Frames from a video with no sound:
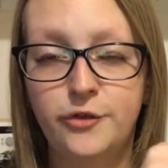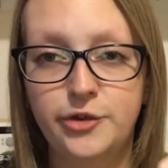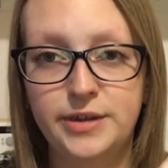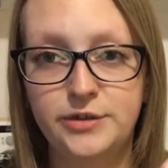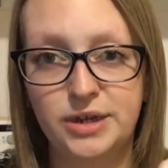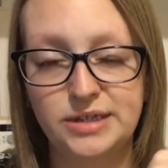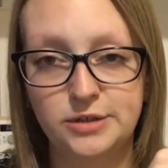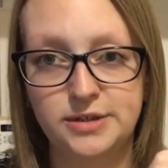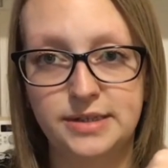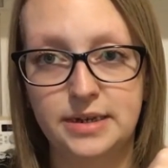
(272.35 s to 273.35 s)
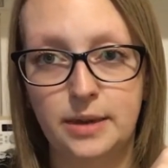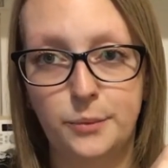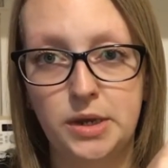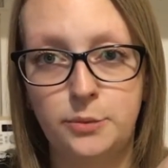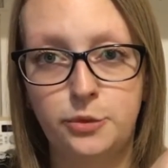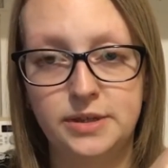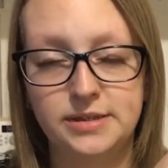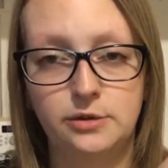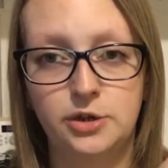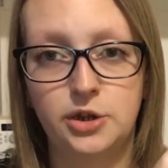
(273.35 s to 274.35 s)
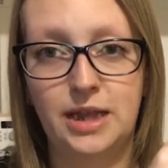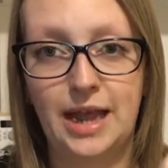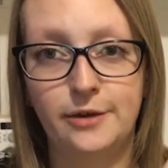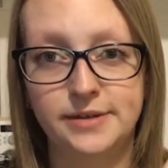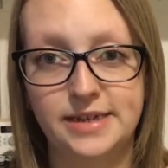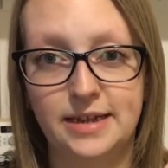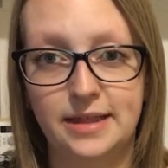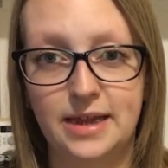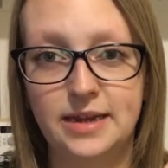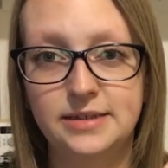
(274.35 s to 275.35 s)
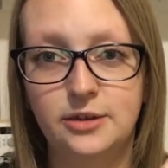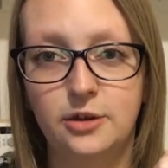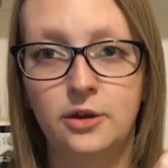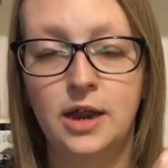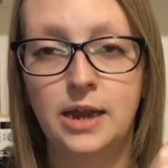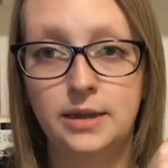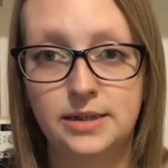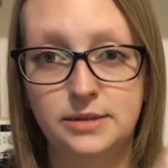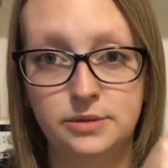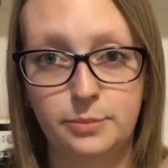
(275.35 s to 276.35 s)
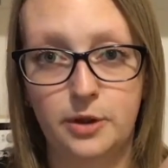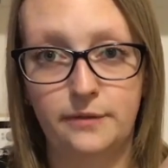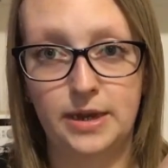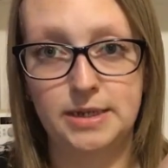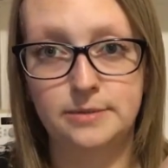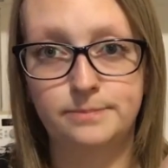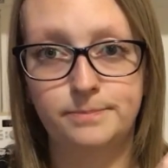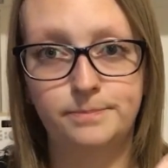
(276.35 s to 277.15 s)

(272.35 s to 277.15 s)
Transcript: truly translucent and when you put this on you cannot see a thing so this was perfect.